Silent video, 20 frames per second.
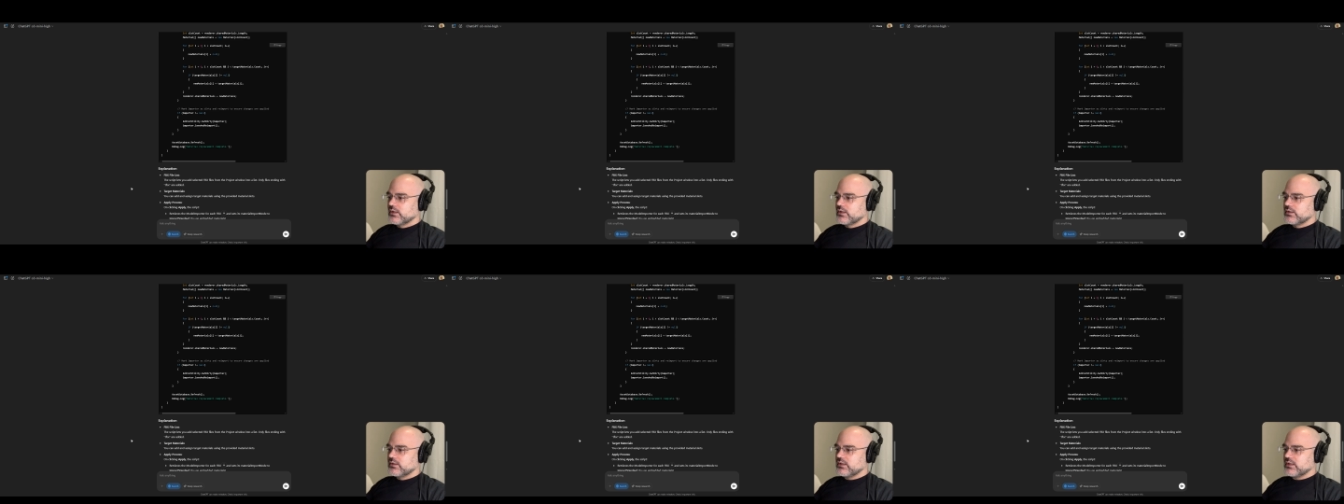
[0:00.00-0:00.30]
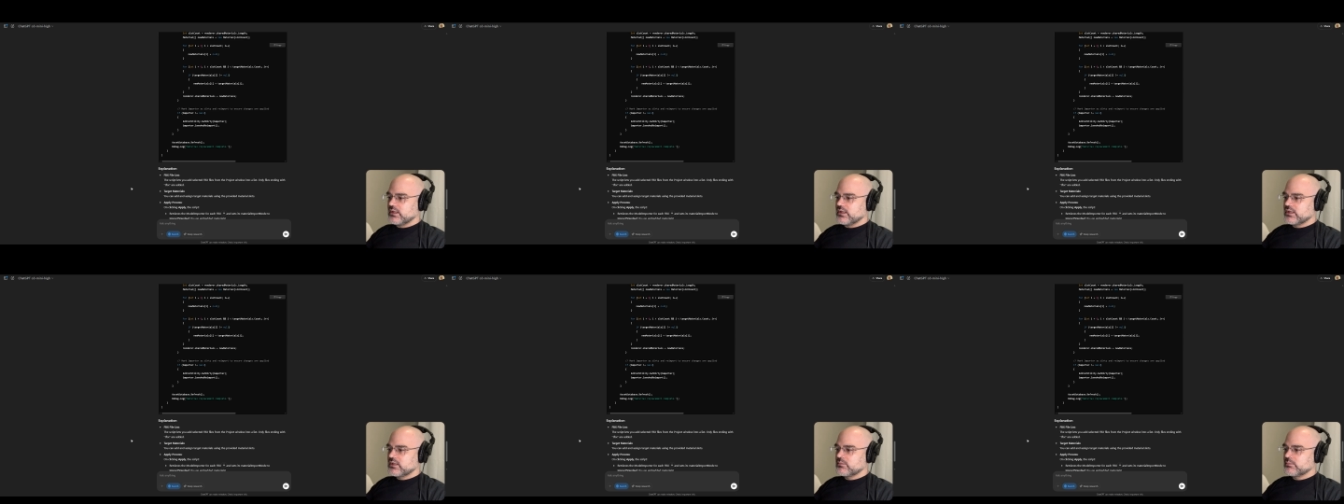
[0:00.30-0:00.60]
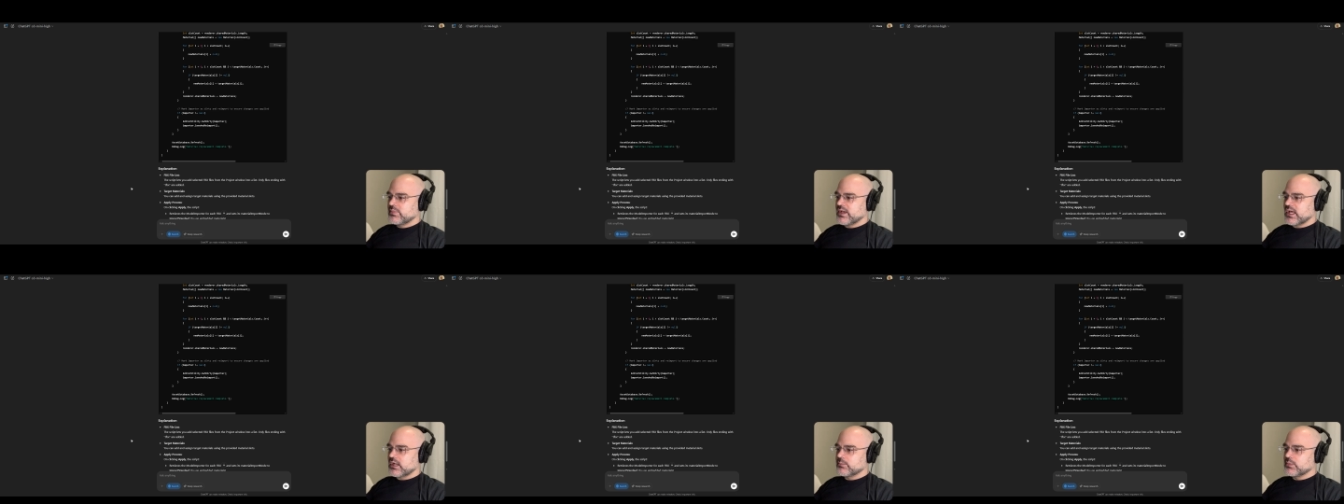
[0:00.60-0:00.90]
the
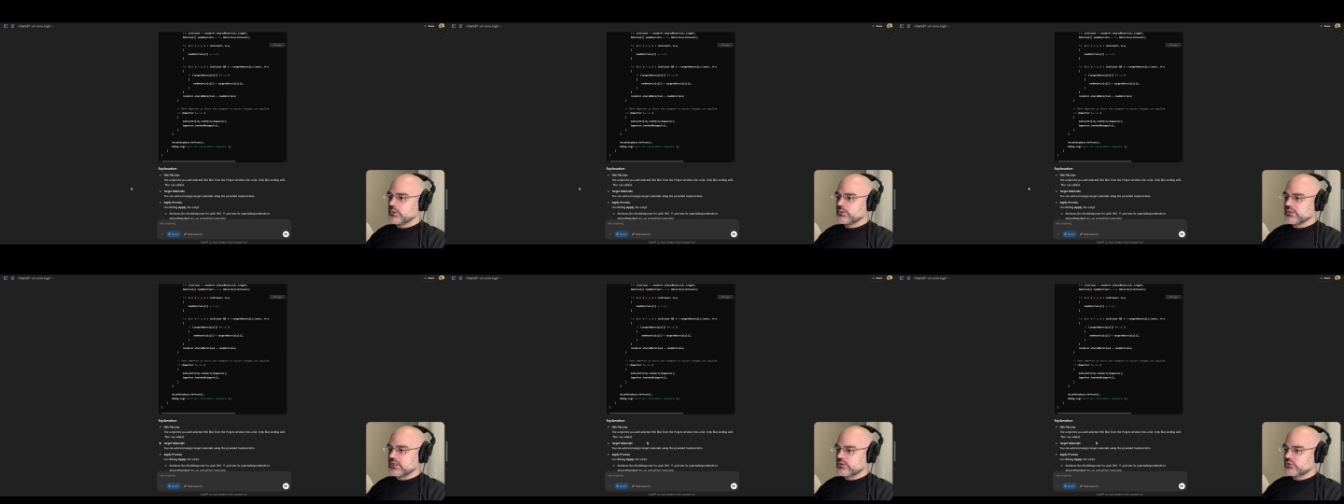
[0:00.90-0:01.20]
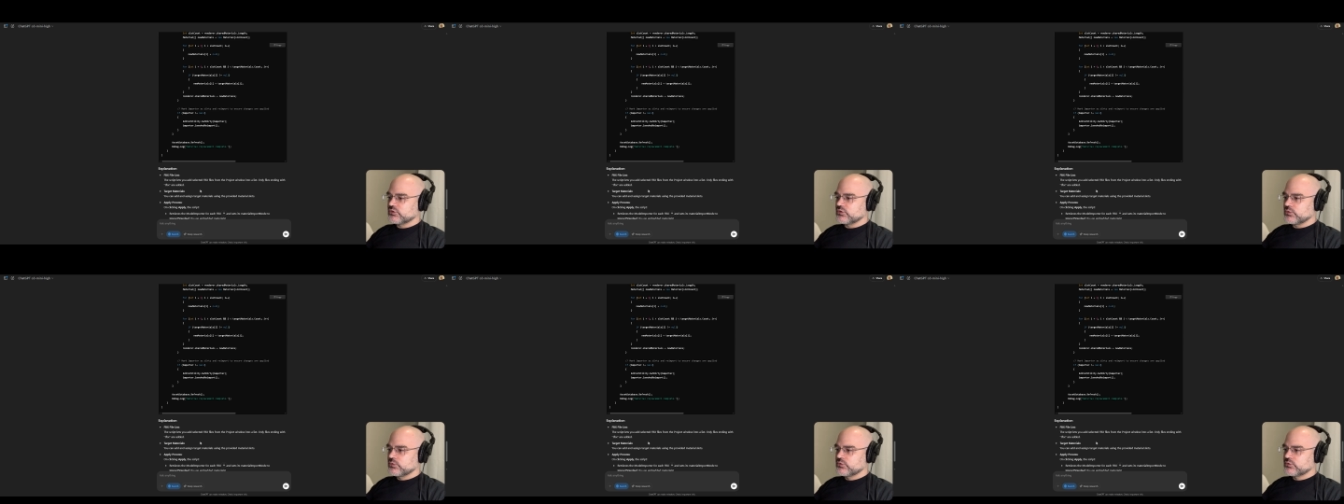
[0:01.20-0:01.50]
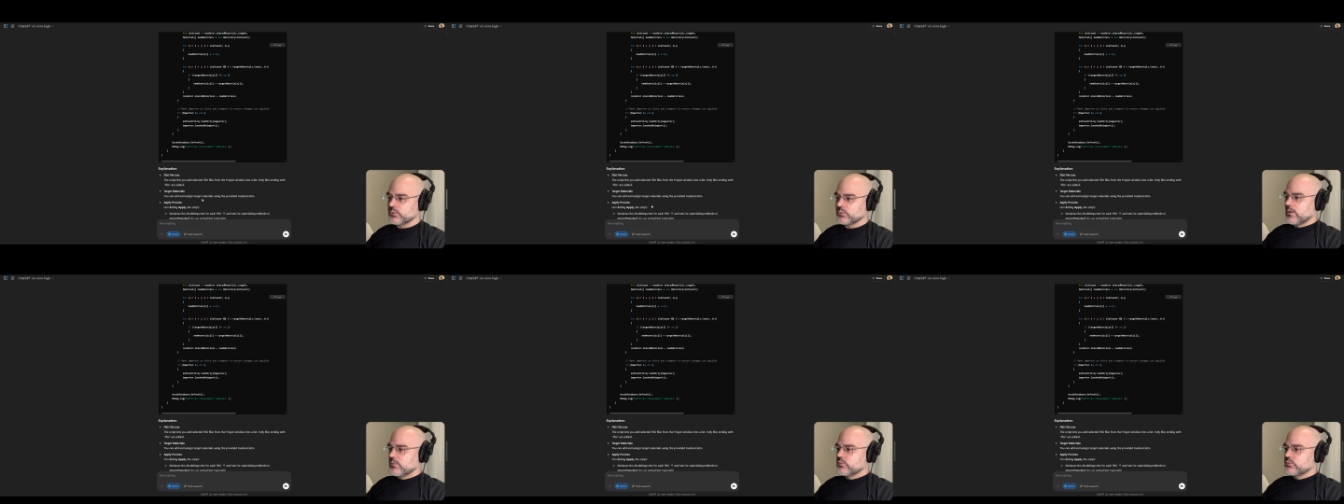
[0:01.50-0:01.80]
compatibility issues.
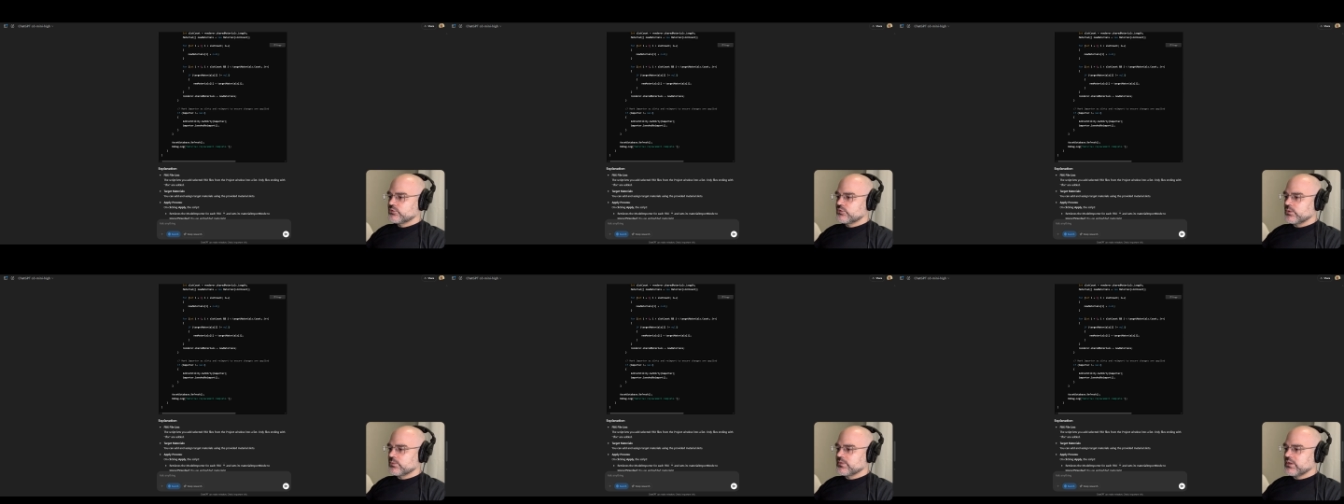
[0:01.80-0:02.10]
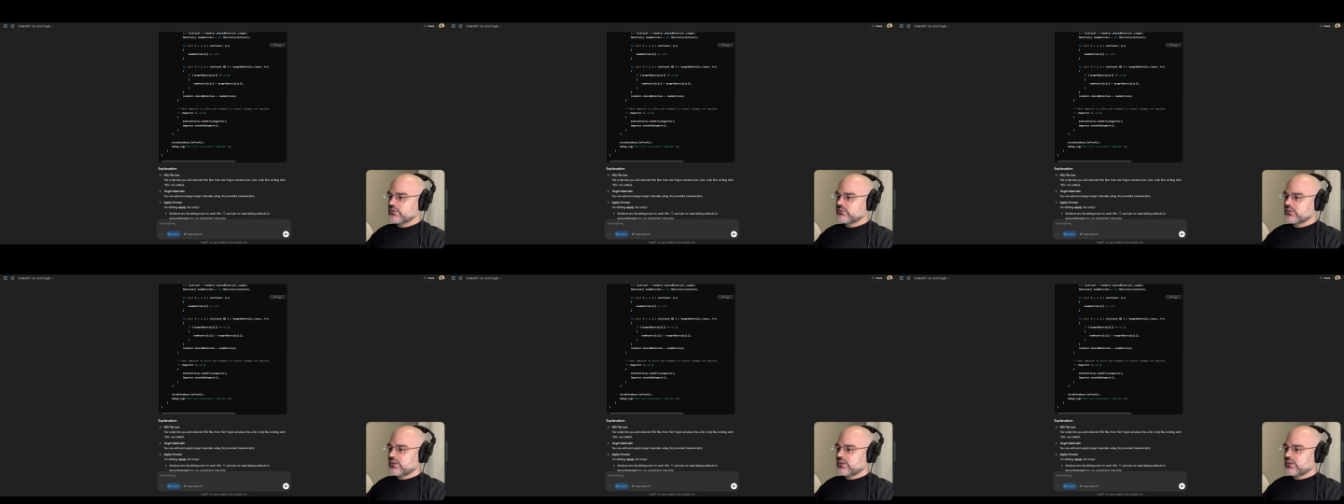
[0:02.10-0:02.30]
So in this